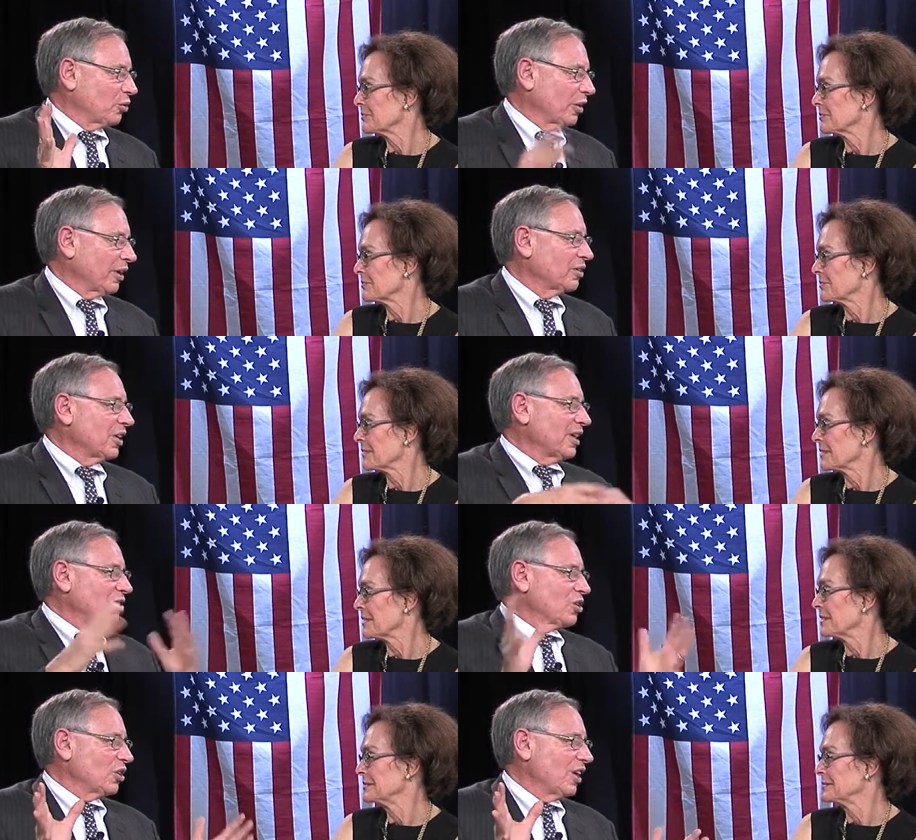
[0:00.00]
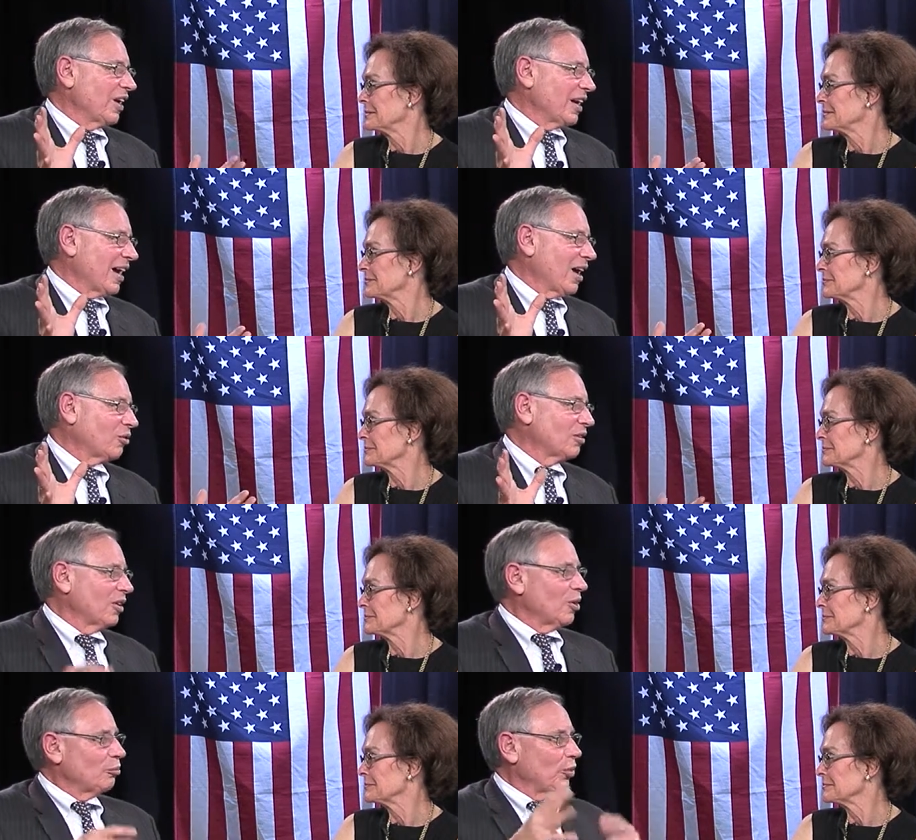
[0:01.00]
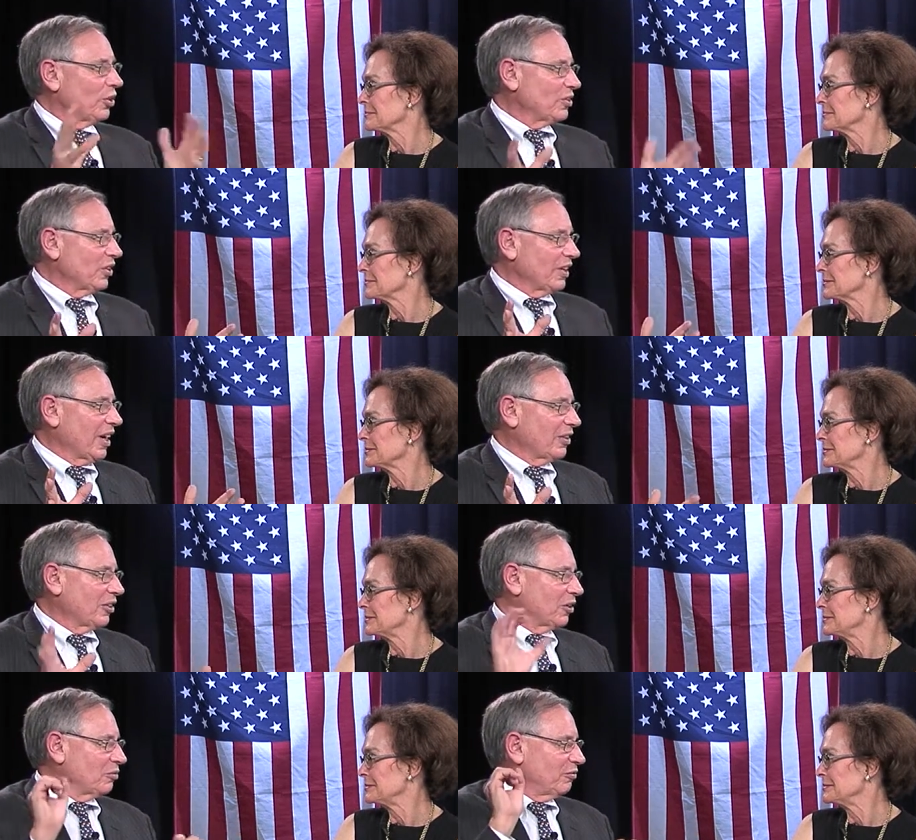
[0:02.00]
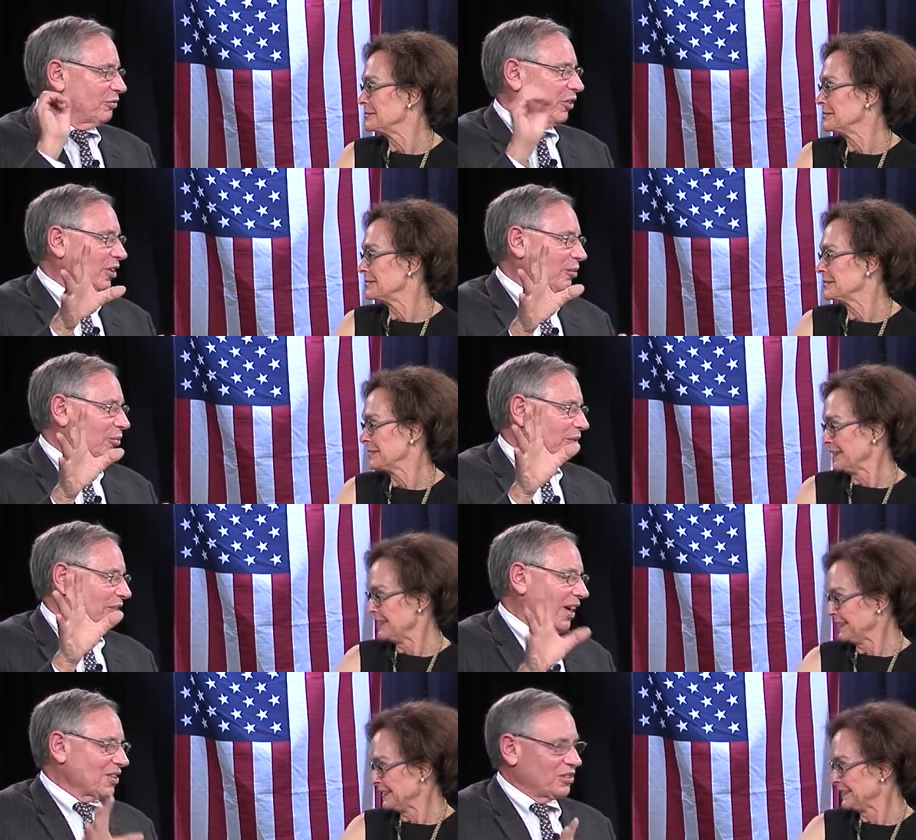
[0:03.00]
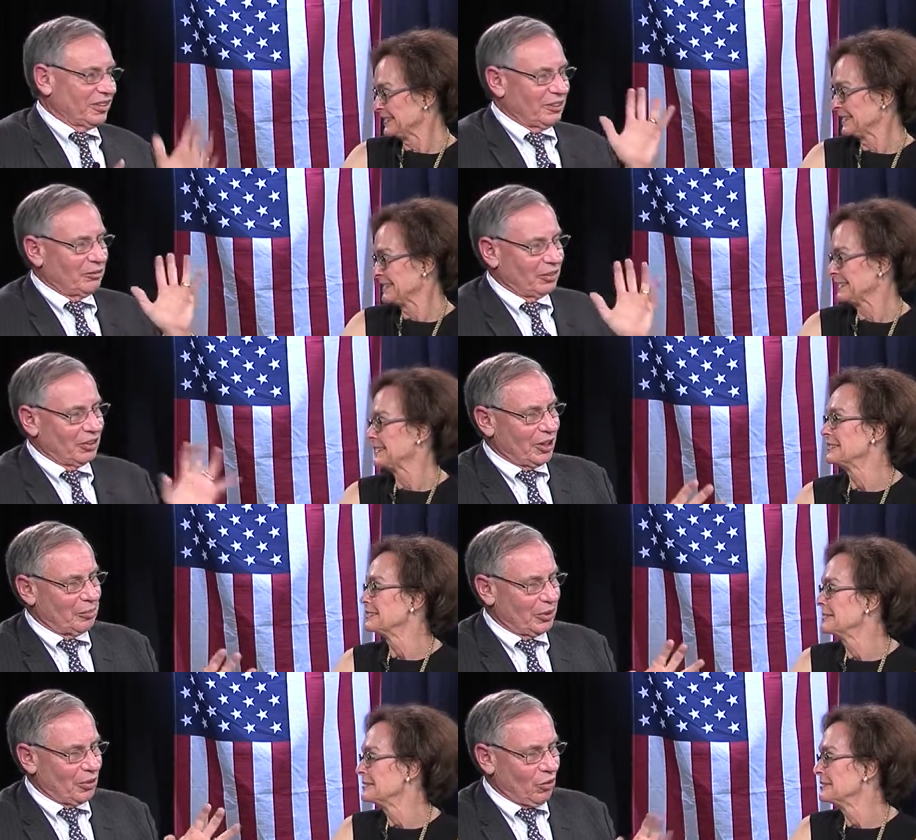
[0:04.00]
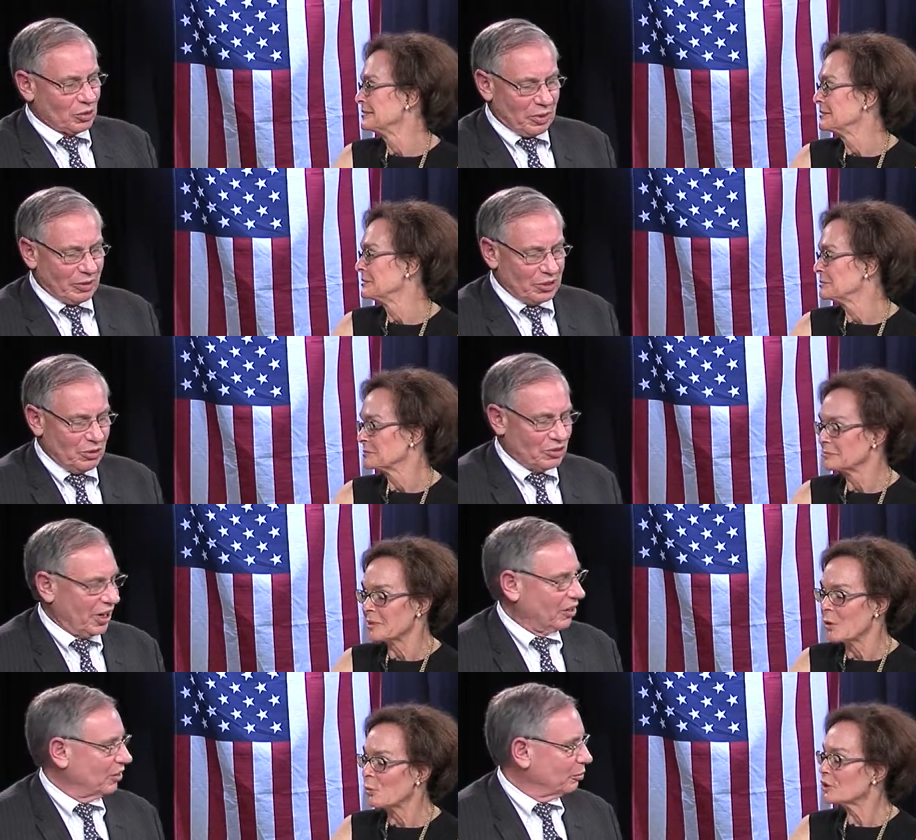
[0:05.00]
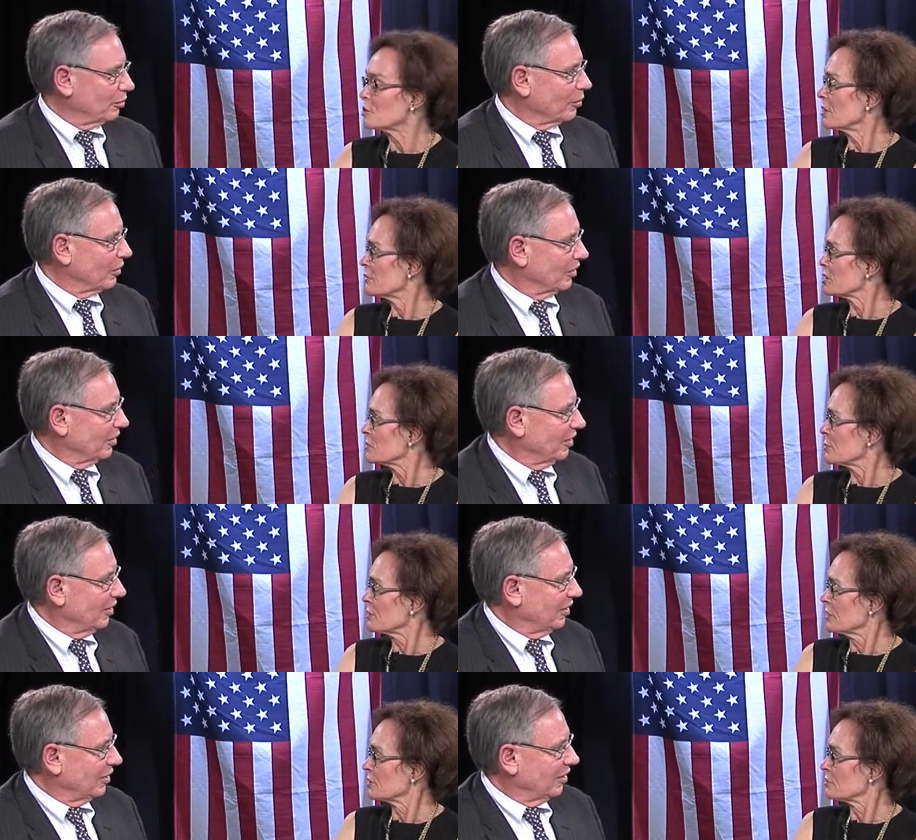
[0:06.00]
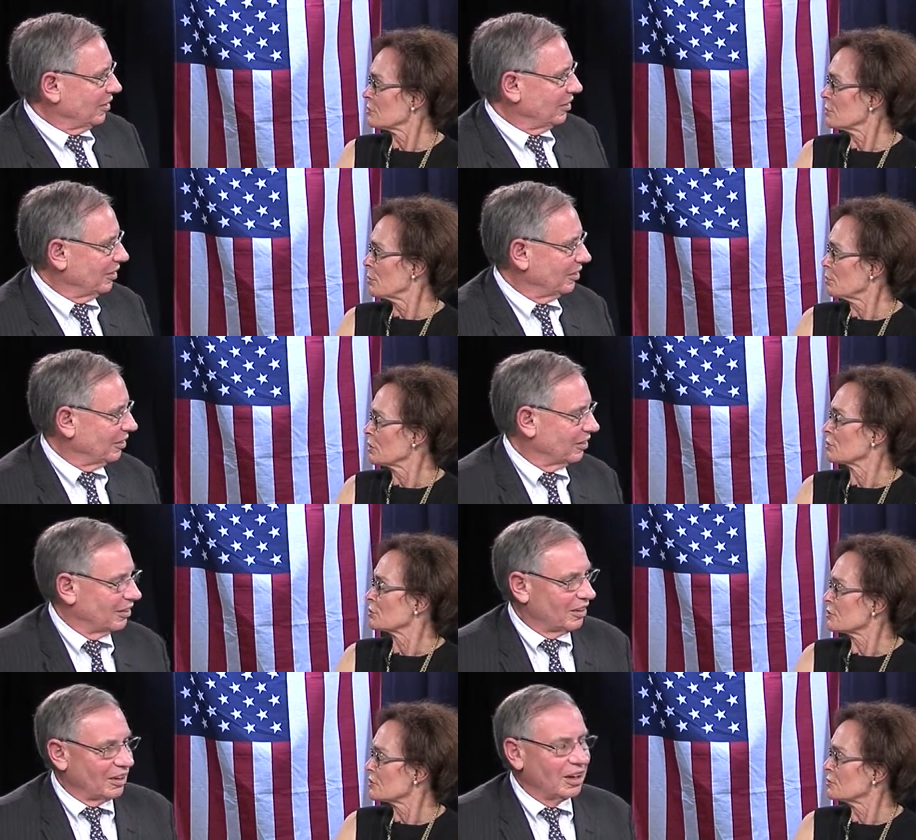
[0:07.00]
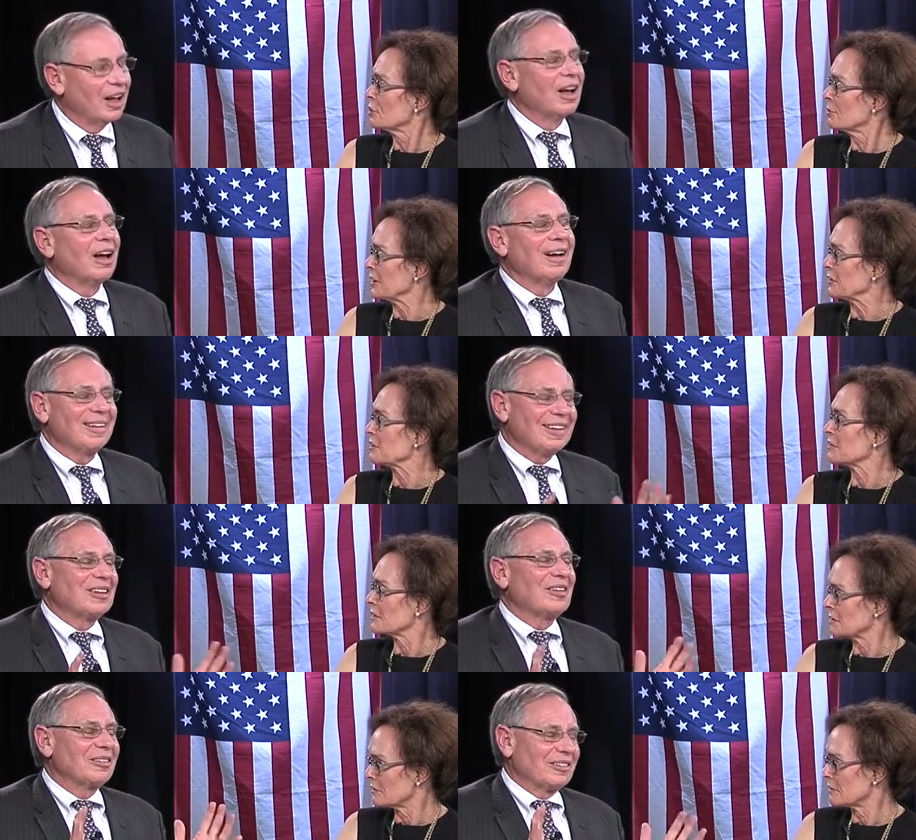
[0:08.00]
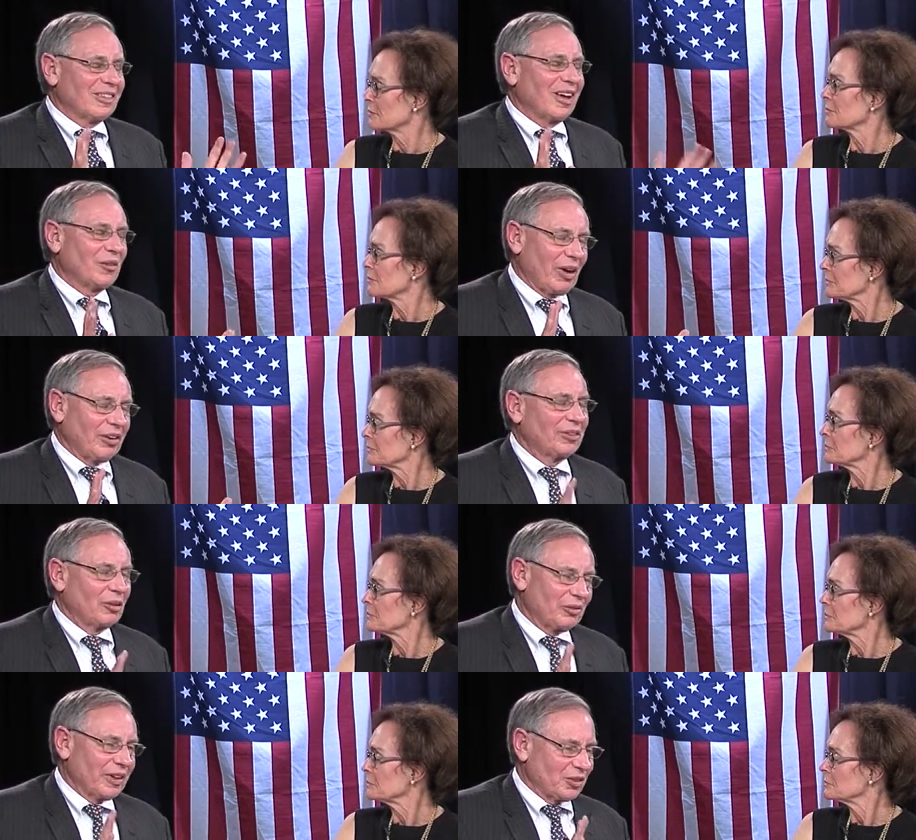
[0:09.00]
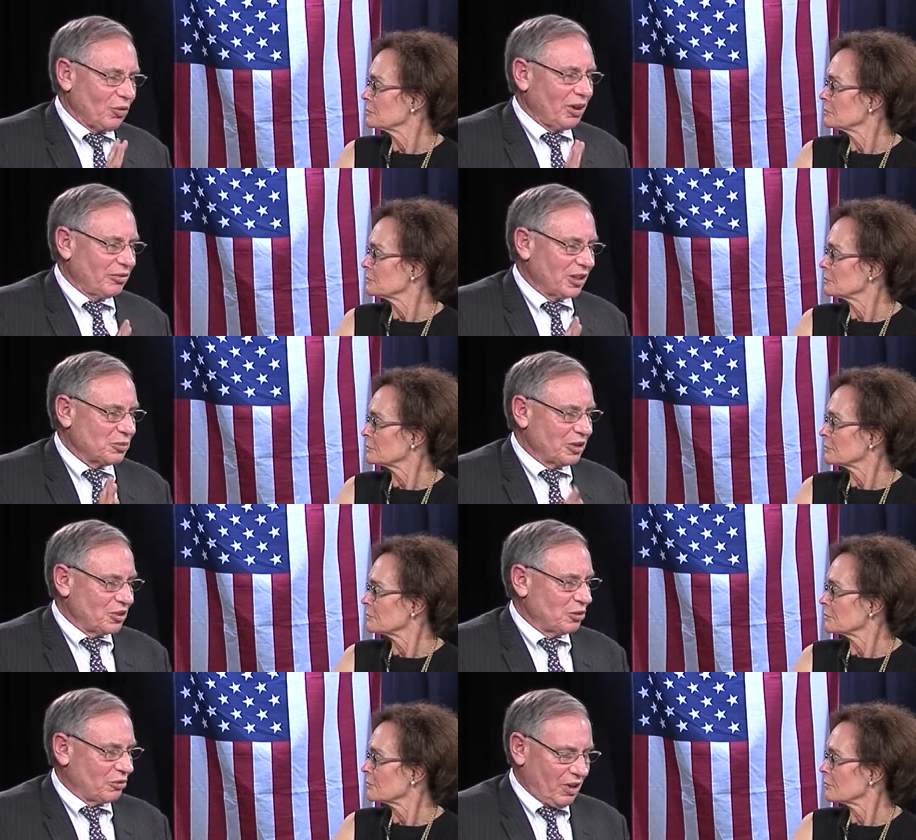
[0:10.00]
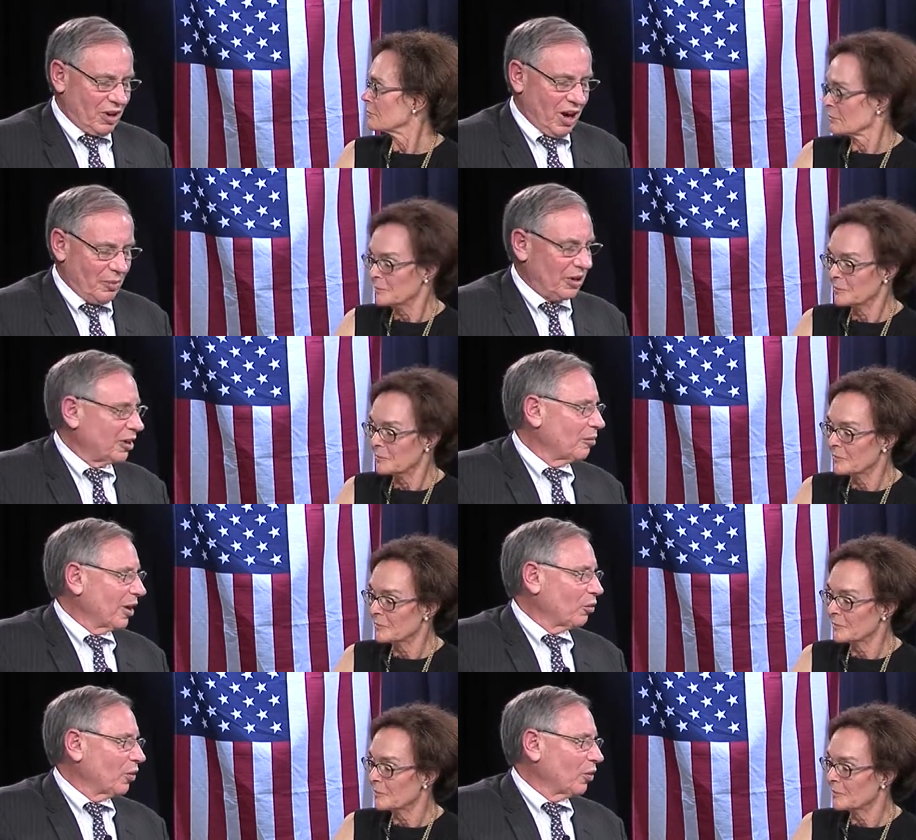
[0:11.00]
Speaker 1: grand to kit it out put it together, fill it up with gasoline, fill it up with well, it's probably a two cycle.
Speaker 2: Well, and you have experience. You're a boat owner, so you know about these things.
Speaker 1: I, uh, I don't know if that qualifies me to comment about